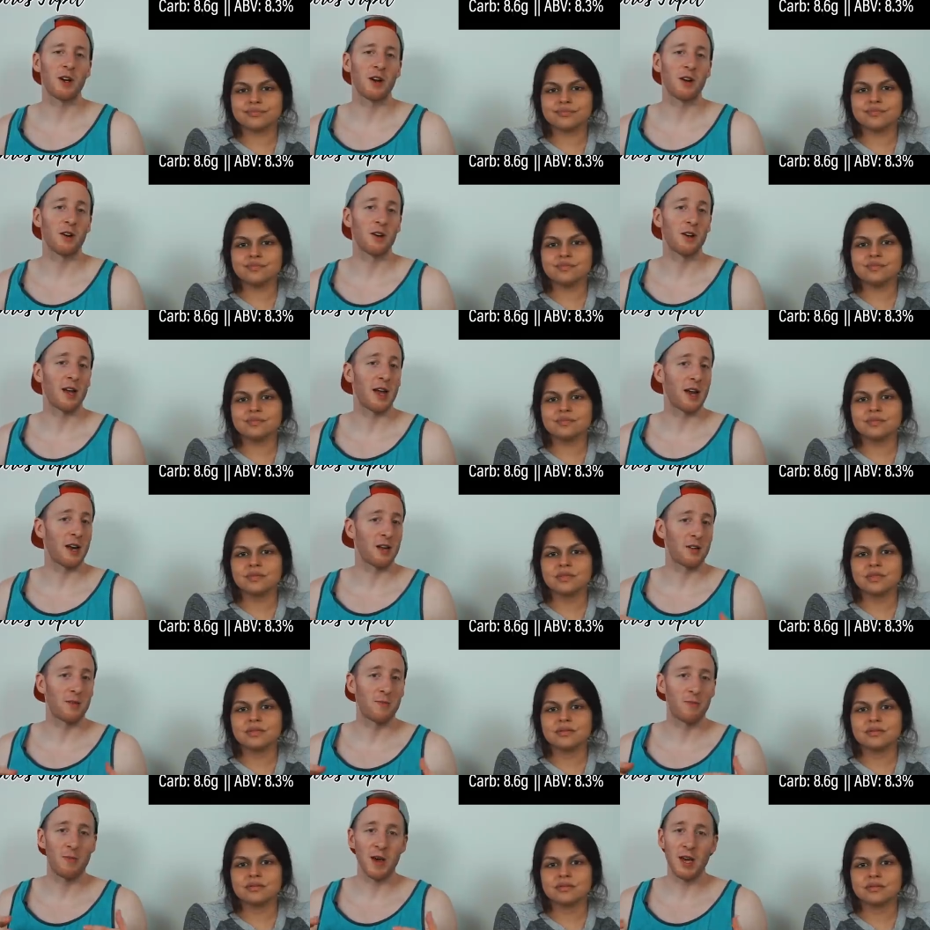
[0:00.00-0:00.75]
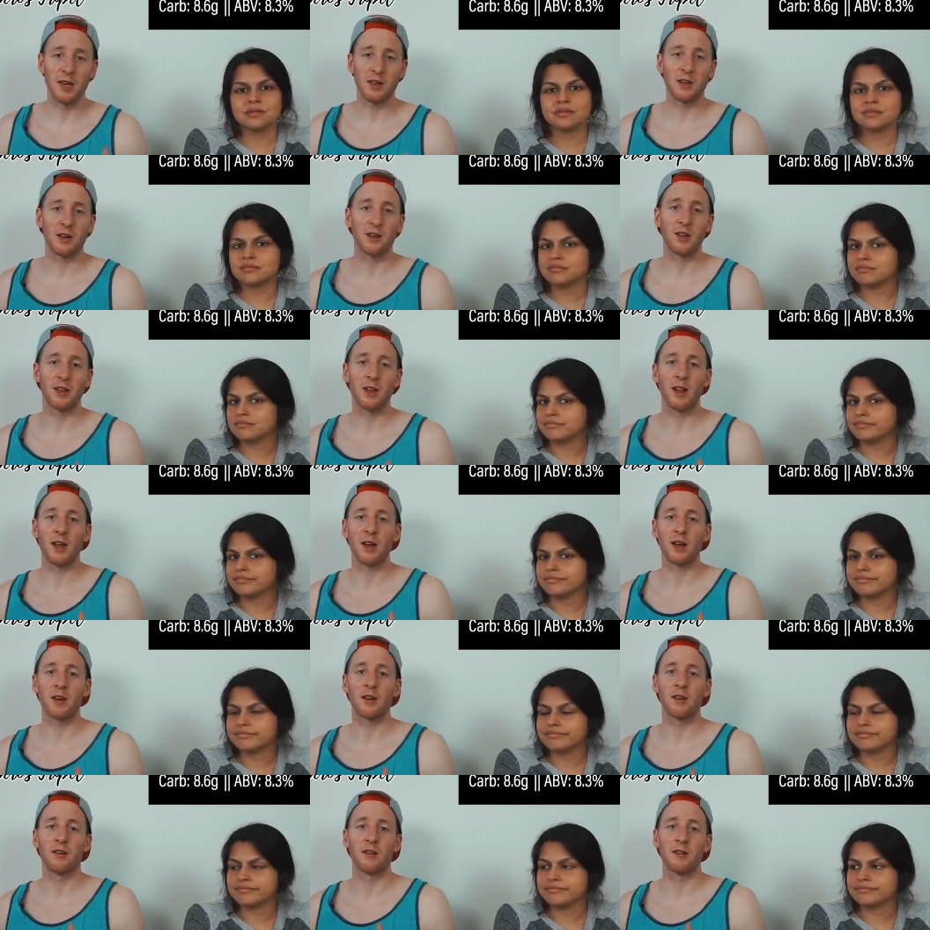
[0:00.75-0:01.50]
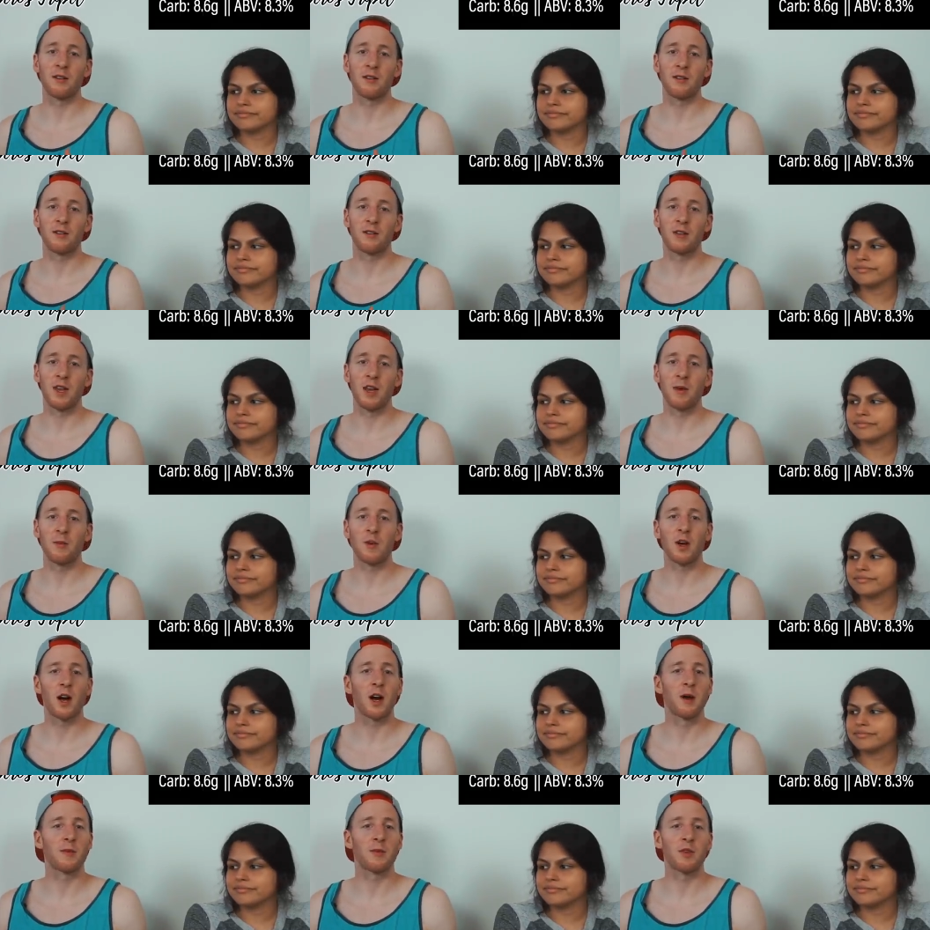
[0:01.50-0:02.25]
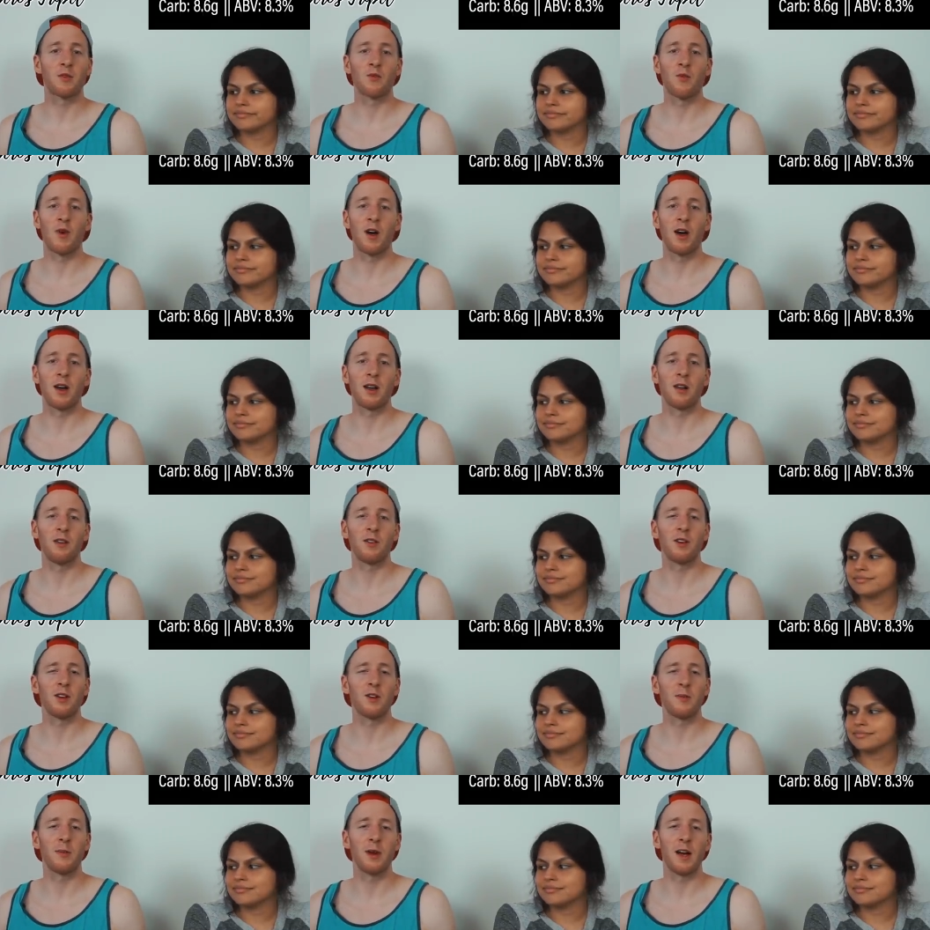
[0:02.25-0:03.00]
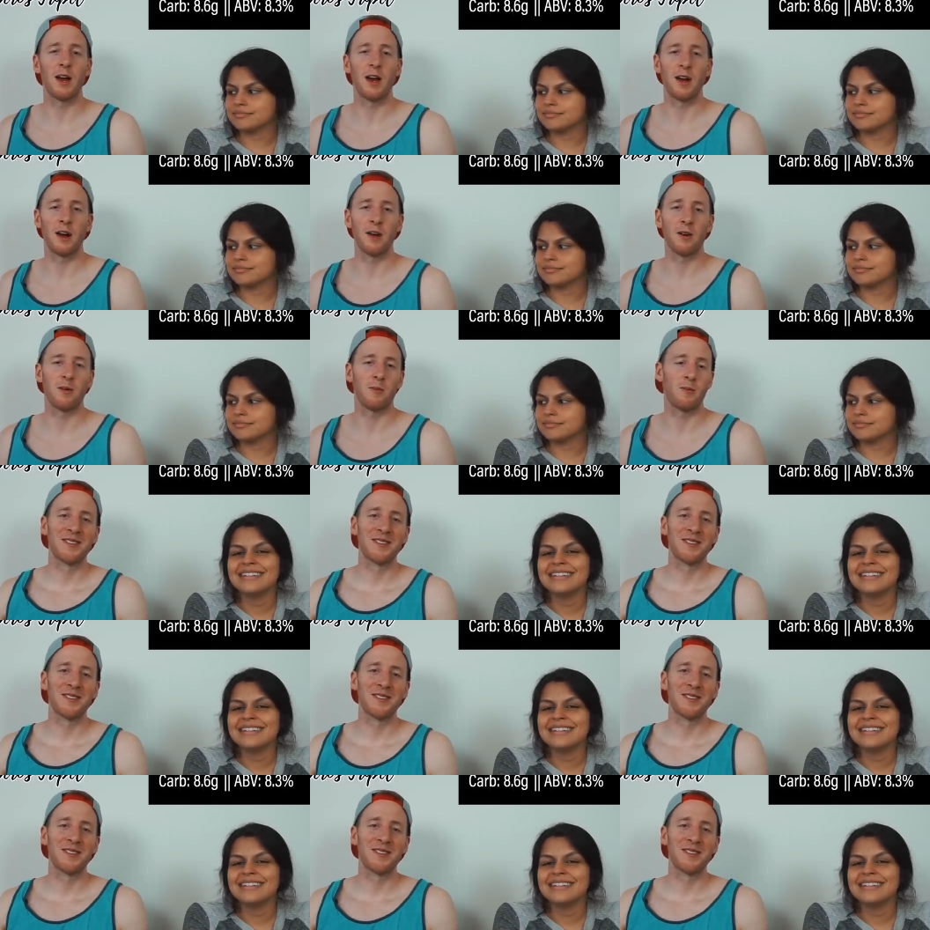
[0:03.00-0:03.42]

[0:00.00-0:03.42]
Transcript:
Speaker 1: beer, and it's basically like same carbs as wine, a little bit higher.